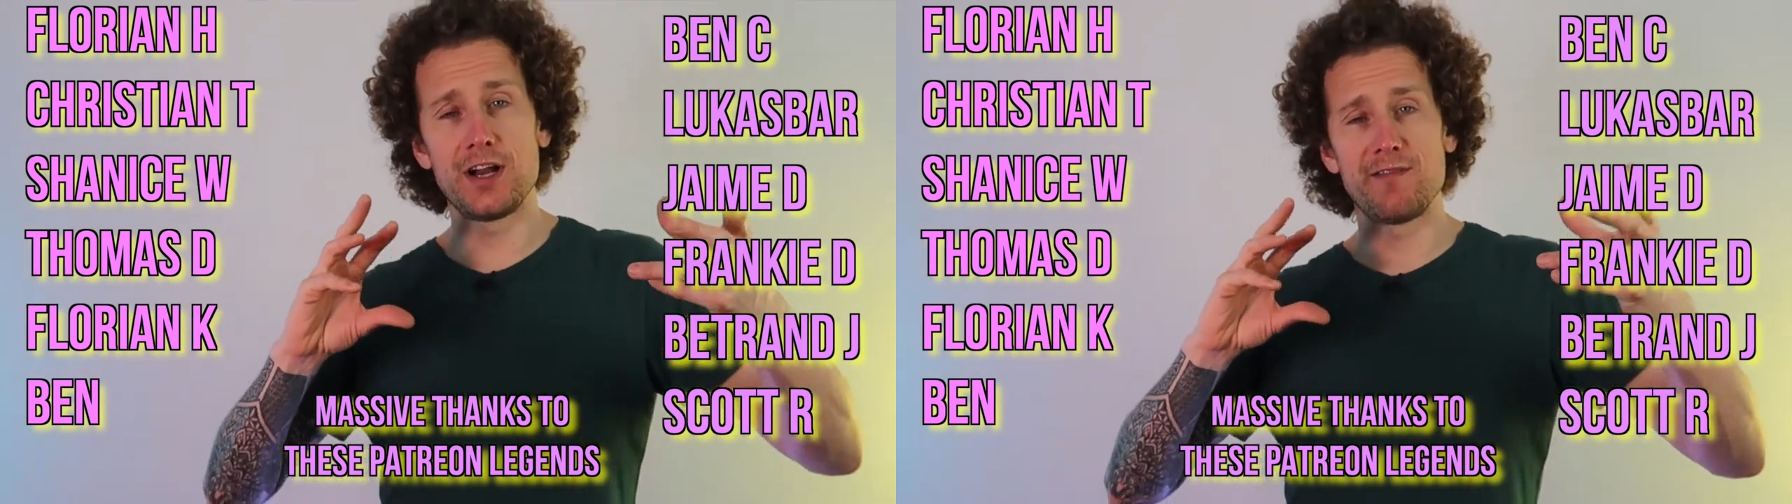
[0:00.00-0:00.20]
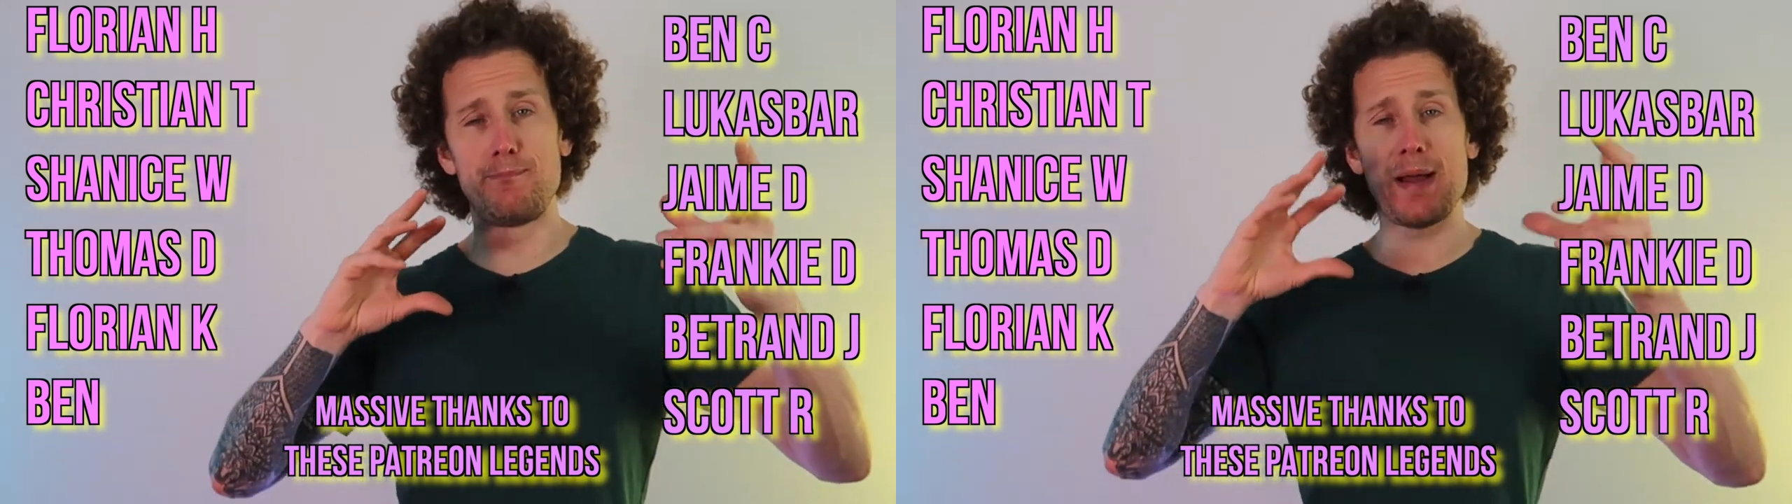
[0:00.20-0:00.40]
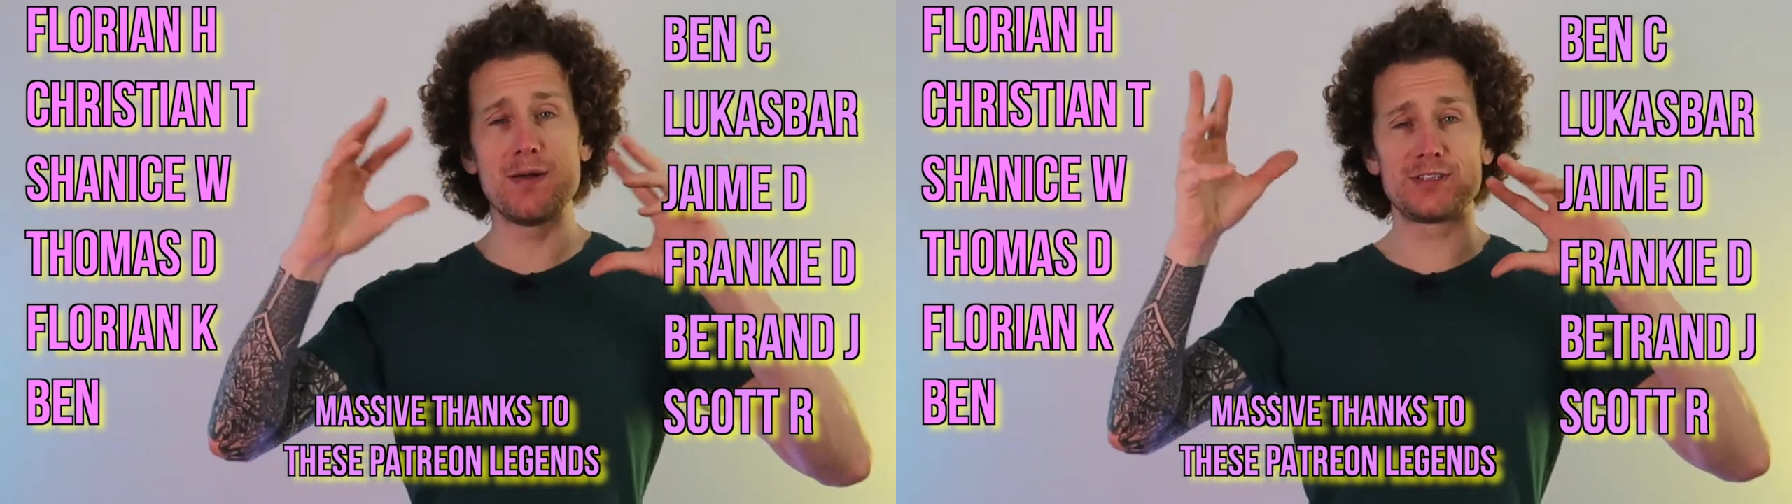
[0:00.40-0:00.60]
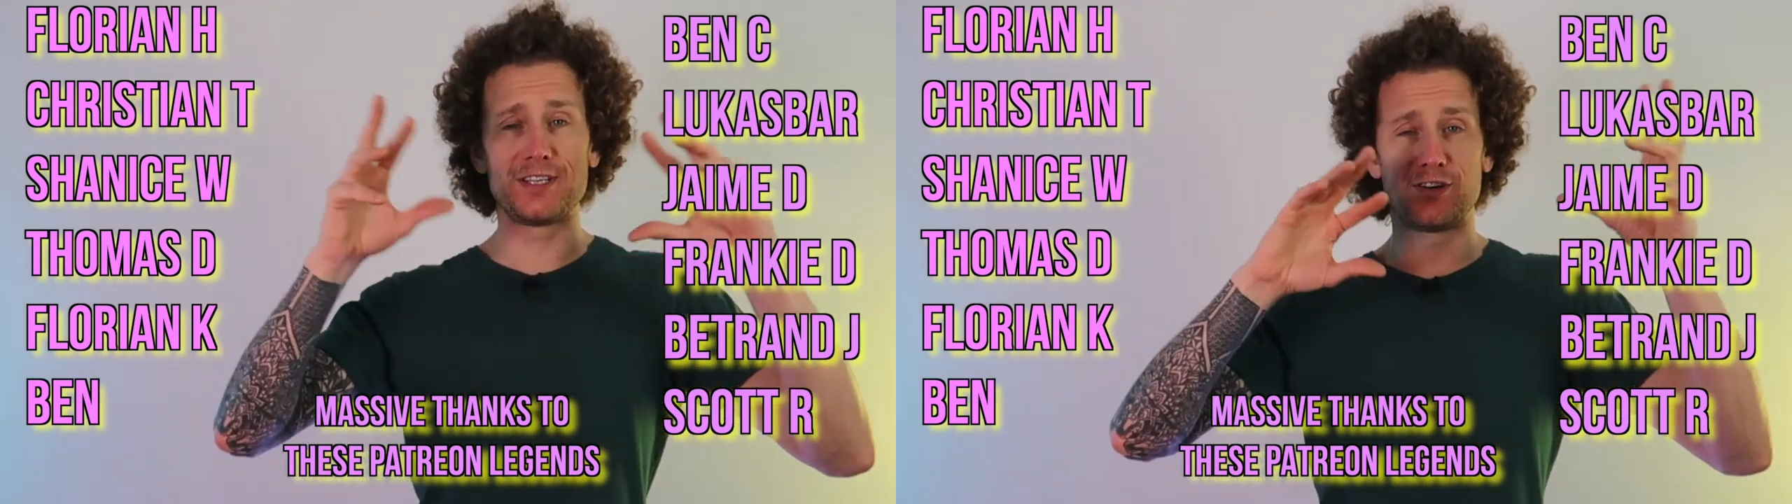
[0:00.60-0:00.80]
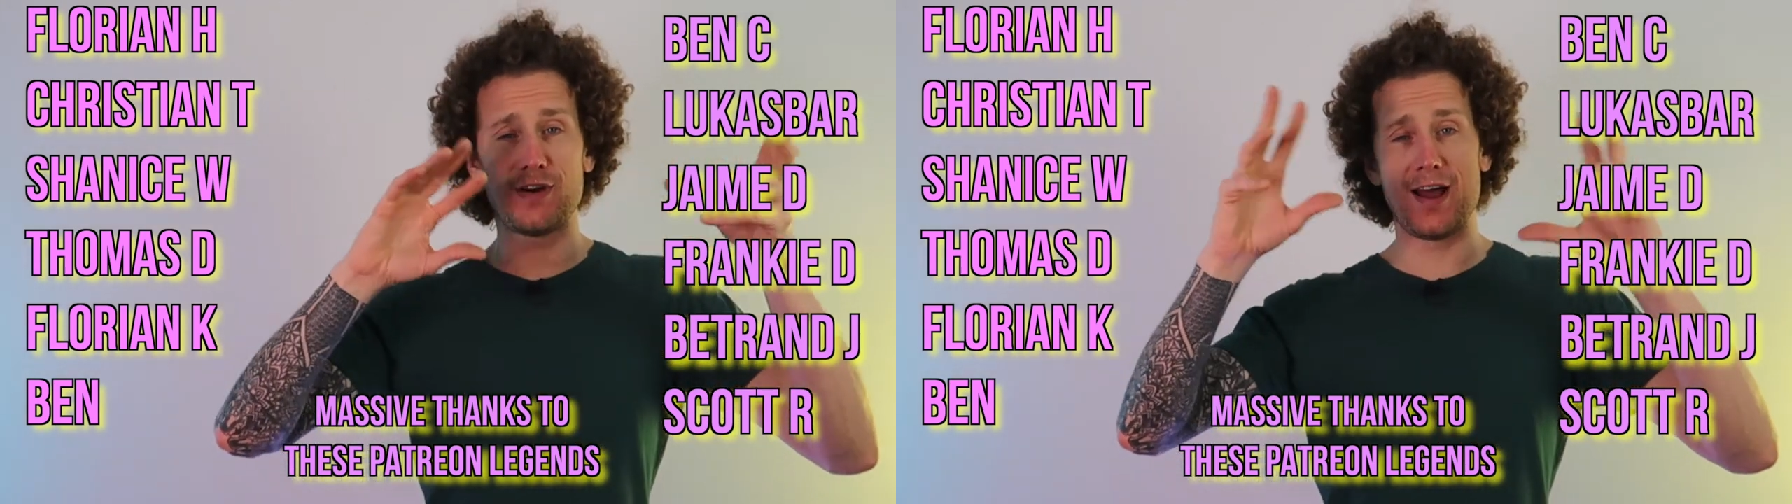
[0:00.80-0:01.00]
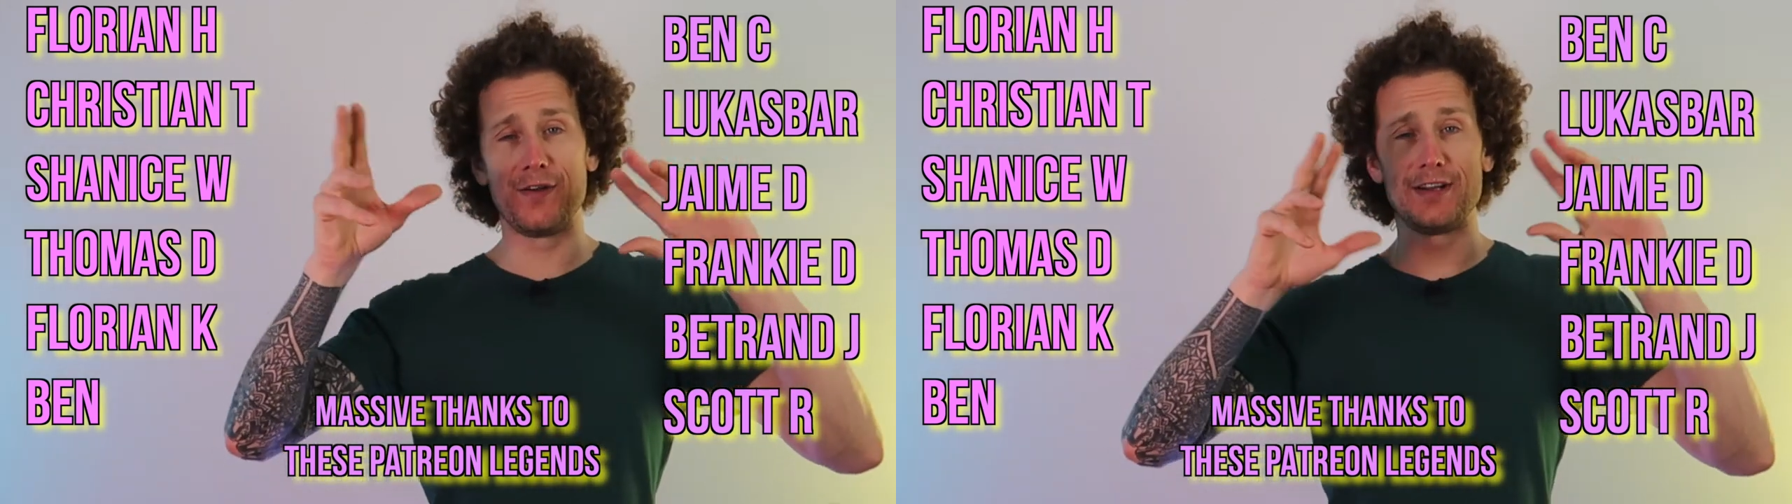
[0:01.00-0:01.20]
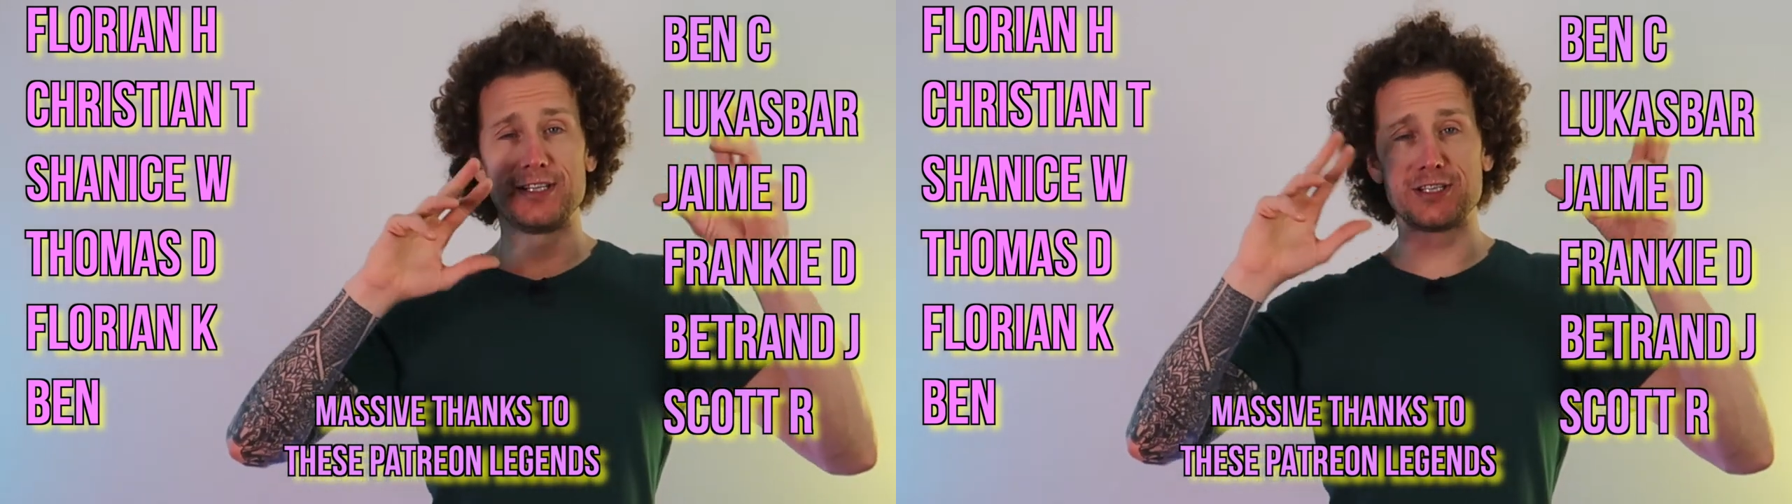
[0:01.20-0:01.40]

kind of bouncing around